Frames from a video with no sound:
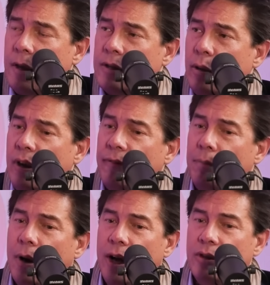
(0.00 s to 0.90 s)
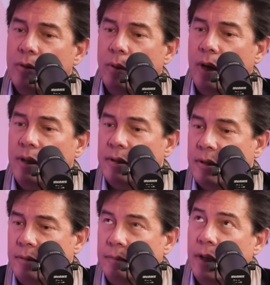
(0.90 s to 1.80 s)
So if my
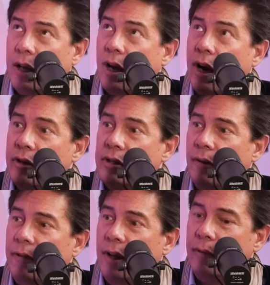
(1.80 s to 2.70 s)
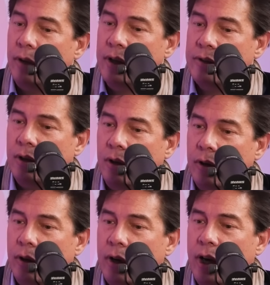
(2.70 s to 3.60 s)
choice at a higher self level is to
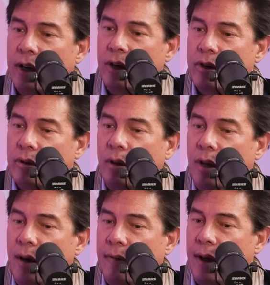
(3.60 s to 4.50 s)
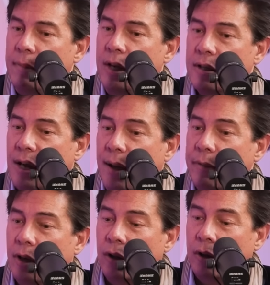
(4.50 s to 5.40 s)
learn unconditional love, that means
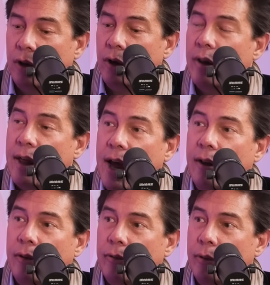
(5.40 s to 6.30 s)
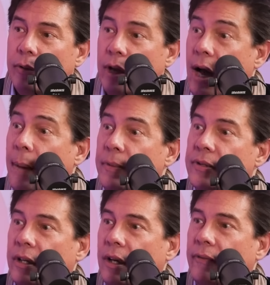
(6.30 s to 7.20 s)
I'm going to learn that through the
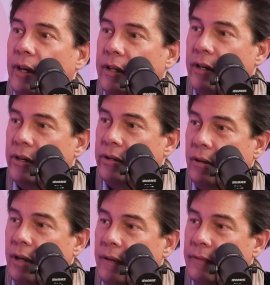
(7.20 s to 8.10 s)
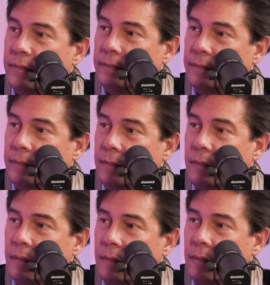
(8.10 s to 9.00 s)
opposite of unconditional love,
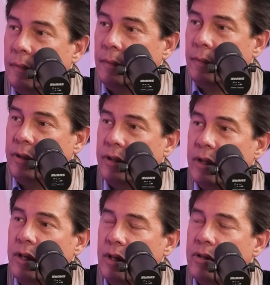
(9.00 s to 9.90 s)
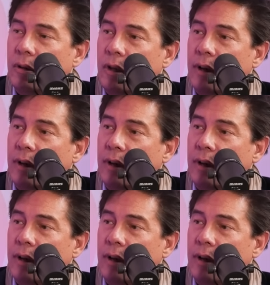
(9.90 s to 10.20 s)
which is conditional